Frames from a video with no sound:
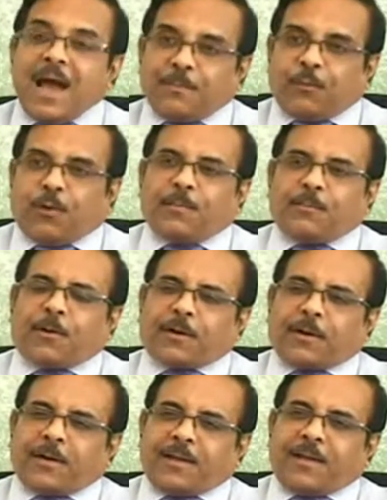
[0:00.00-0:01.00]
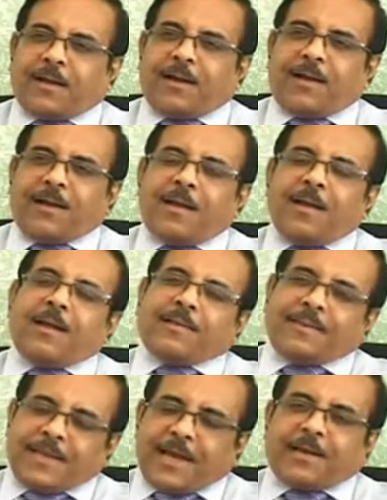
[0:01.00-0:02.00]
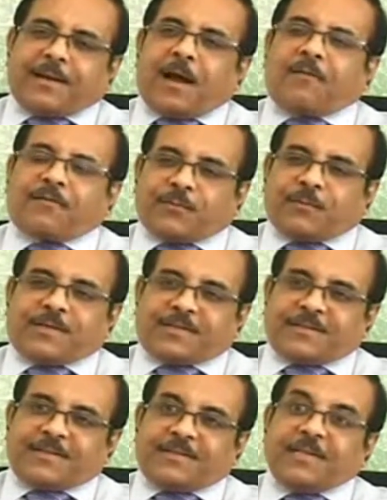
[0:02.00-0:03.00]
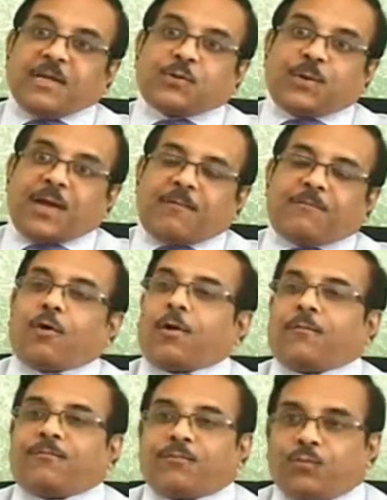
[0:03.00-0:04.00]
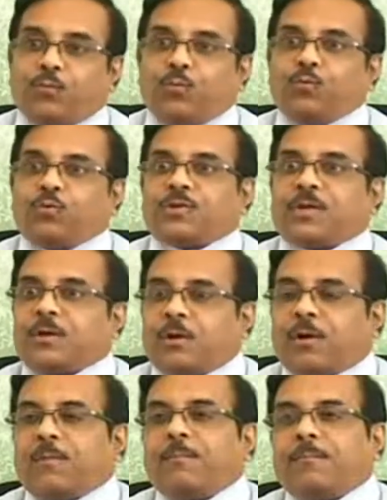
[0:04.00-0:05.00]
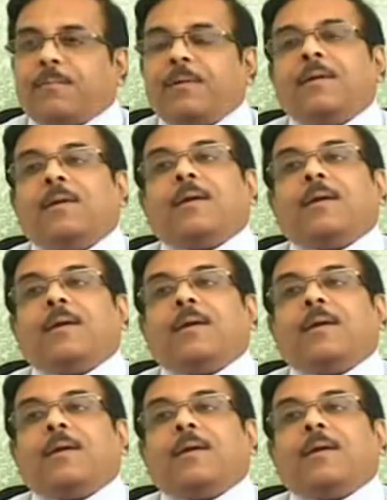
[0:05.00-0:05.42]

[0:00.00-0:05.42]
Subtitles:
And more importantly, then afterwards, they should have lot of fruits and lot of